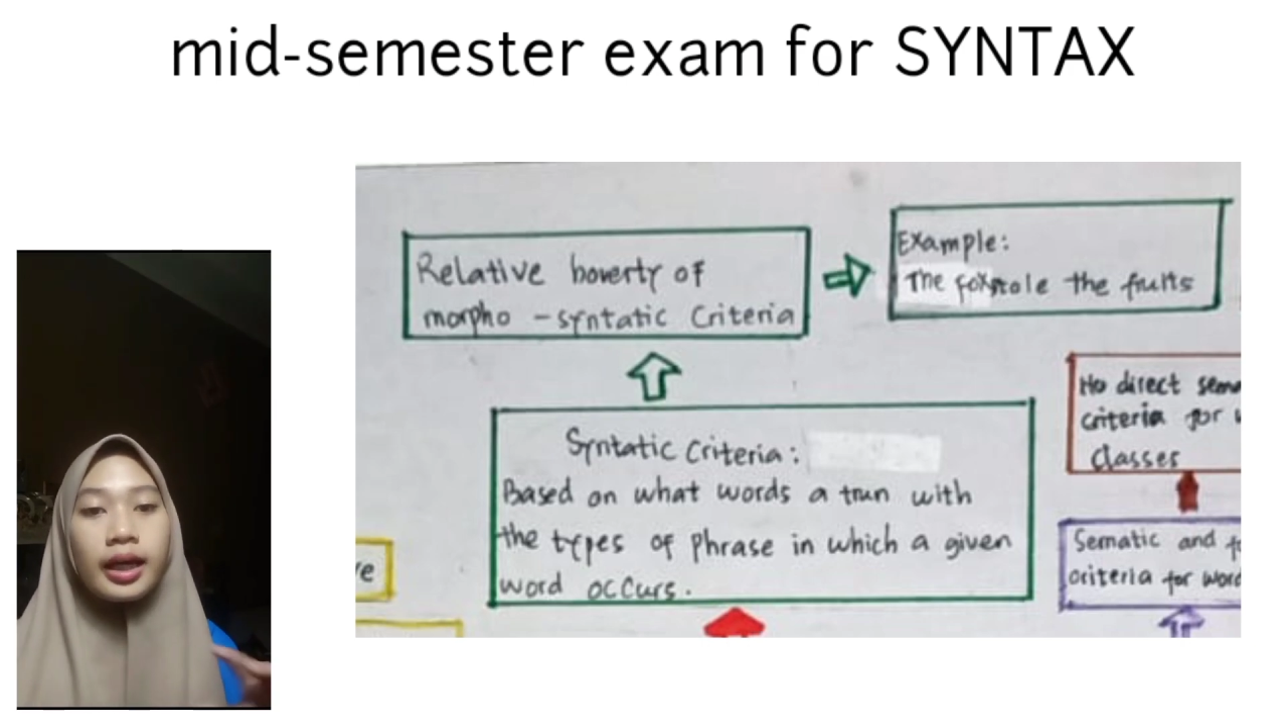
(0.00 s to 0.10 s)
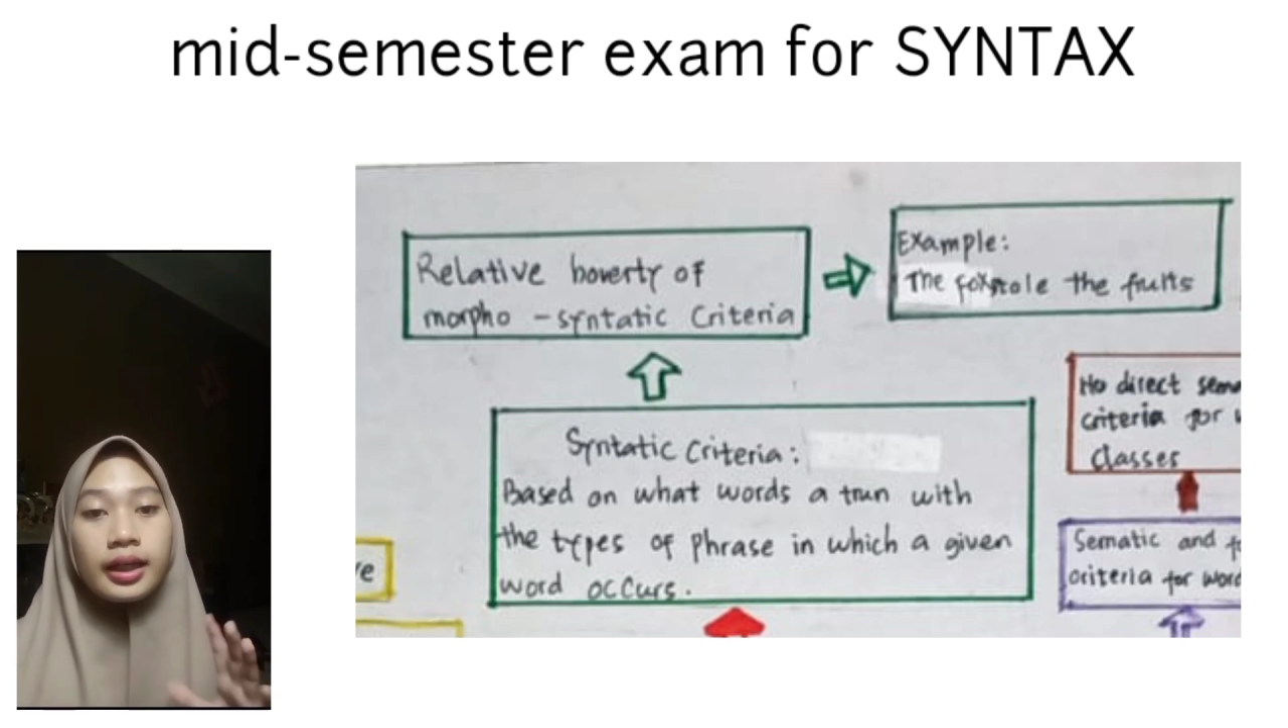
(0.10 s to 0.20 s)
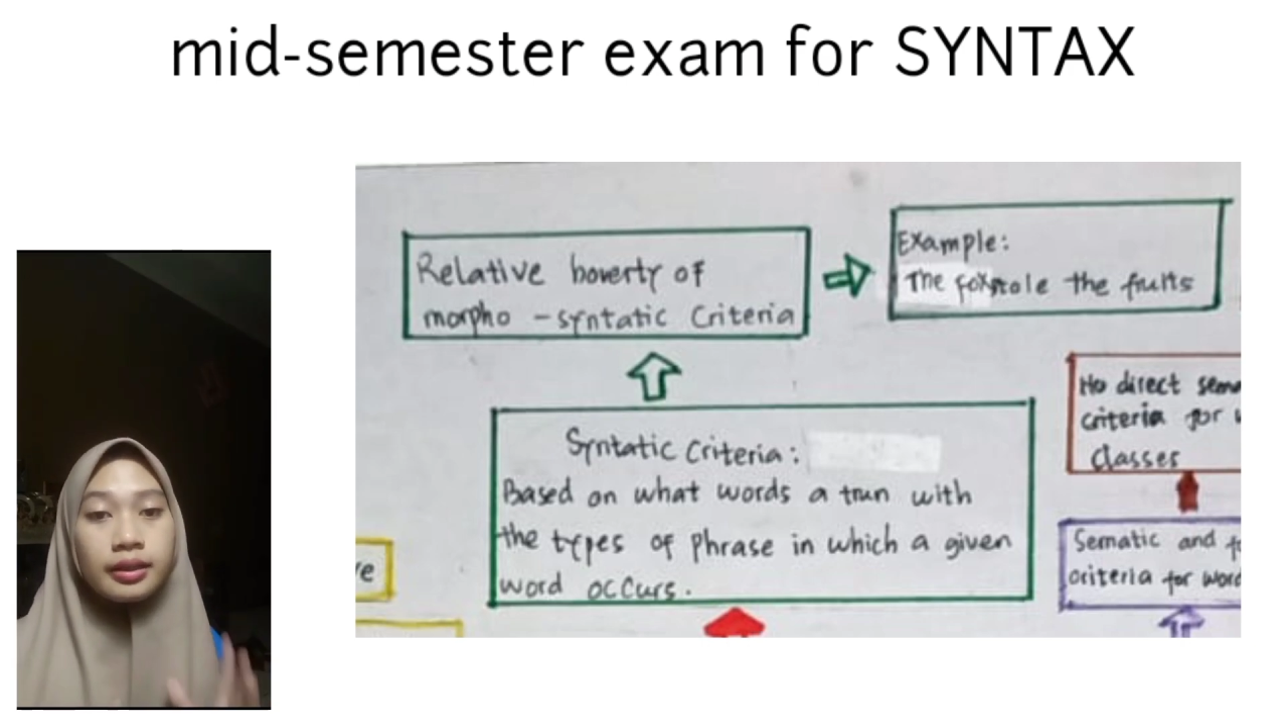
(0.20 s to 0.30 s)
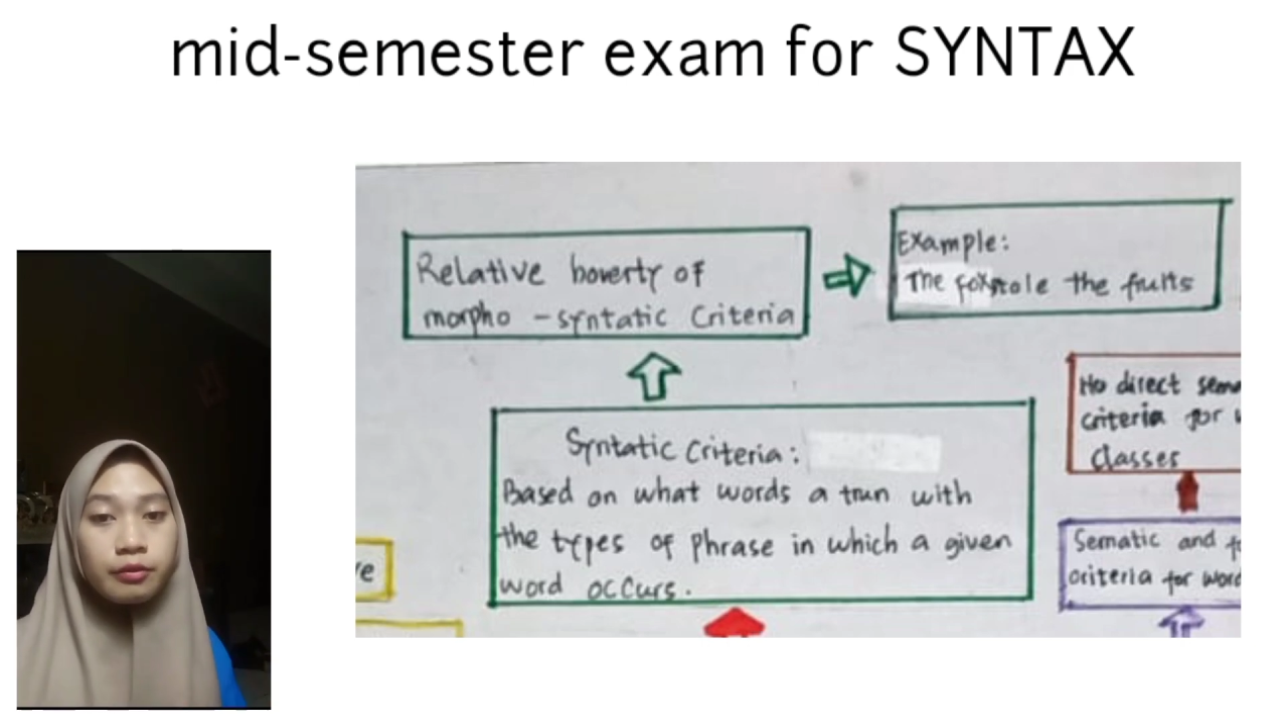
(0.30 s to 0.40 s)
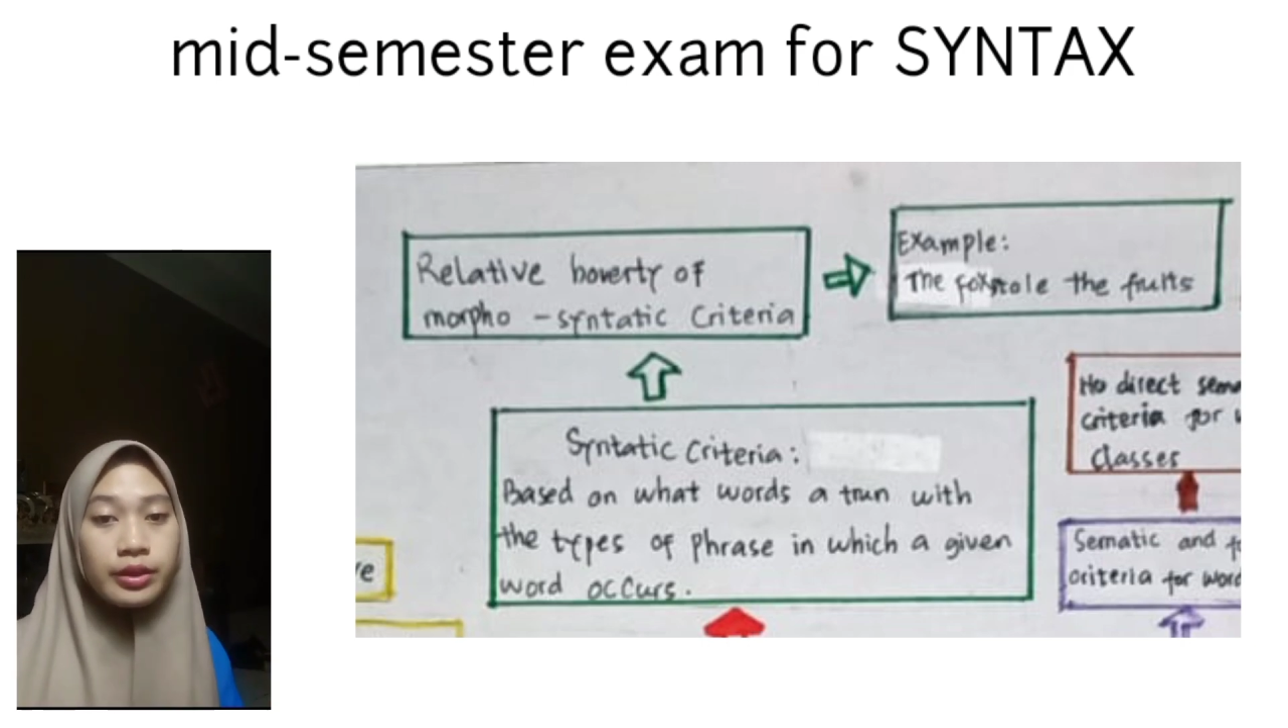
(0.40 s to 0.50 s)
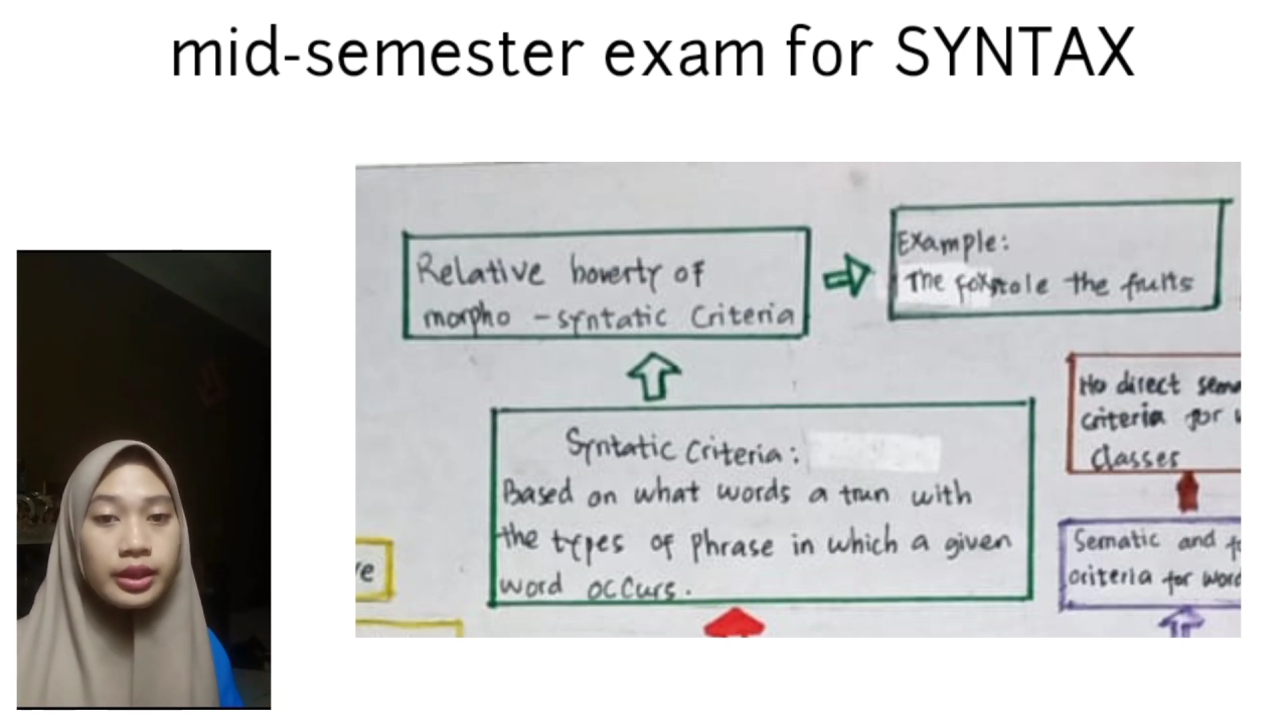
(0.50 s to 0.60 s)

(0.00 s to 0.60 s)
we